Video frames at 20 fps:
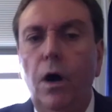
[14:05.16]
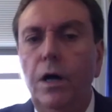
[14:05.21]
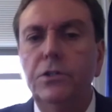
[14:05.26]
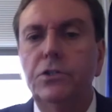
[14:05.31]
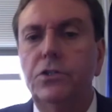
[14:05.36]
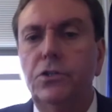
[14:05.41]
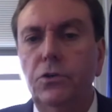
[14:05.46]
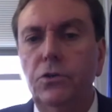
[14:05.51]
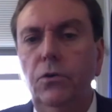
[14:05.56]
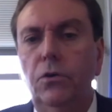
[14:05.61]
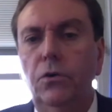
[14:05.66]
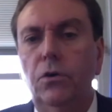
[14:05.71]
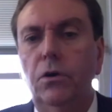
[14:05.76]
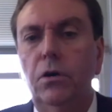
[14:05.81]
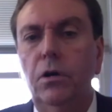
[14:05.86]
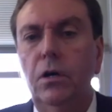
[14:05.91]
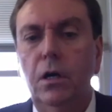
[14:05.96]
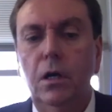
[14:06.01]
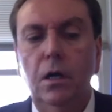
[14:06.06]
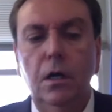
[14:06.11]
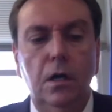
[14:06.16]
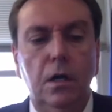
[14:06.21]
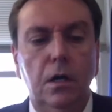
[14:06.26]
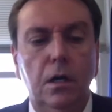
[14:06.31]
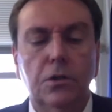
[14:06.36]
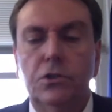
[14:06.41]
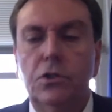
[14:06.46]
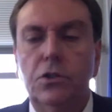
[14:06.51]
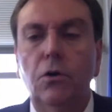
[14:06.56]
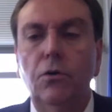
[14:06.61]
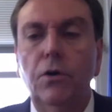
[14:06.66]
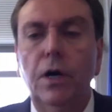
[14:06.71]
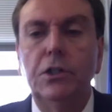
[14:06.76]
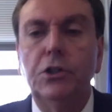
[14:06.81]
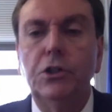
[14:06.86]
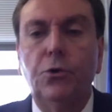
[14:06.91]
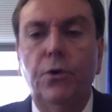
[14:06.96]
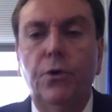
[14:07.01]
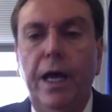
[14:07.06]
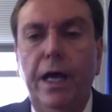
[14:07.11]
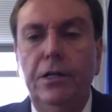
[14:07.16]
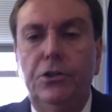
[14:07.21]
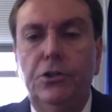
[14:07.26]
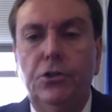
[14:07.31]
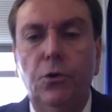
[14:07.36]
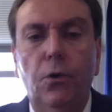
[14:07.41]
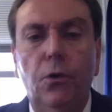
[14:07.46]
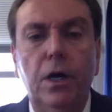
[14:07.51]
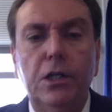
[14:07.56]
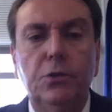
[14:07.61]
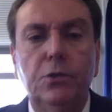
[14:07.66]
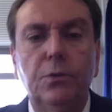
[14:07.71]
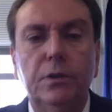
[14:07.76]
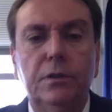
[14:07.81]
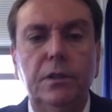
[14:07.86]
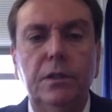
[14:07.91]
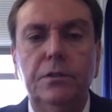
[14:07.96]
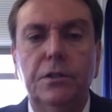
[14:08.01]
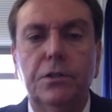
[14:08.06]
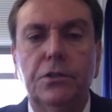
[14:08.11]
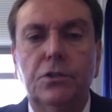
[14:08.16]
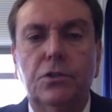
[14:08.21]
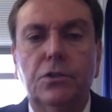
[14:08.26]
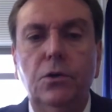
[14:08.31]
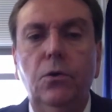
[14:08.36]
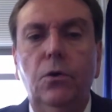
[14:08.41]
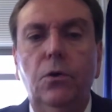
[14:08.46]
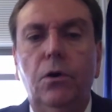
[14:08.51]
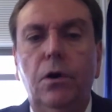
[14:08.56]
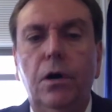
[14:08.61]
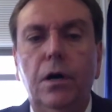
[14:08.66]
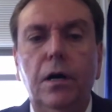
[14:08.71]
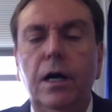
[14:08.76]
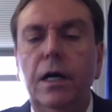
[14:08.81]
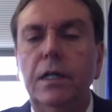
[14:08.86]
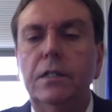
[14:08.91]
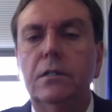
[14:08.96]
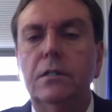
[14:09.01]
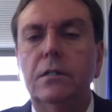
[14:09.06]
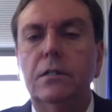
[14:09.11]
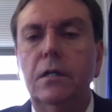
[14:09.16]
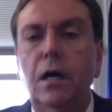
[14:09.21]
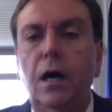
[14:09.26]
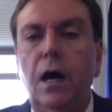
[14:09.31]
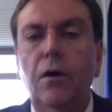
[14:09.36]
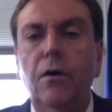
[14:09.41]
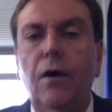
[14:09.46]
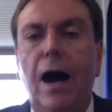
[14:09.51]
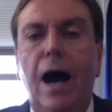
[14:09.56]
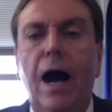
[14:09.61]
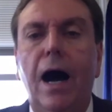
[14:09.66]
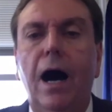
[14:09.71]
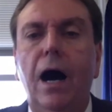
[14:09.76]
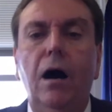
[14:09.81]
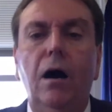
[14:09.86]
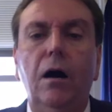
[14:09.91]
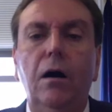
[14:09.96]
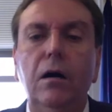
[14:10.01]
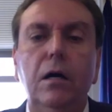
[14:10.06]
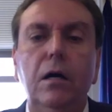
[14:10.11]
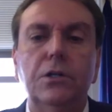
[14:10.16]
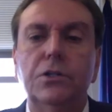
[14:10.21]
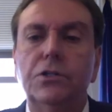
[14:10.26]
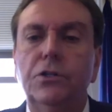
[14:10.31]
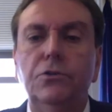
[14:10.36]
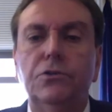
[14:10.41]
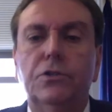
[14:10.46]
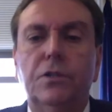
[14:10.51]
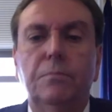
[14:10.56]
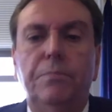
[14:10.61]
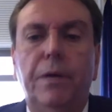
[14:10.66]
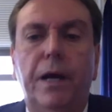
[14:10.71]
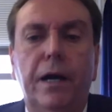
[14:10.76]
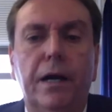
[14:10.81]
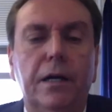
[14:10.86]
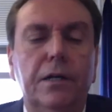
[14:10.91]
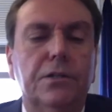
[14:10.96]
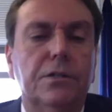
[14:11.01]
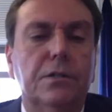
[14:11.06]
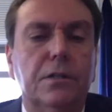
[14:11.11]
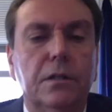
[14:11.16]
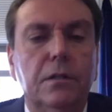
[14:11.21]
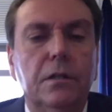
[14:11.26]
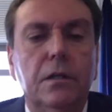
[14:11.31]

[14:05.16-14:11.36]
school. So let's create choice within the school and let's allow students and parents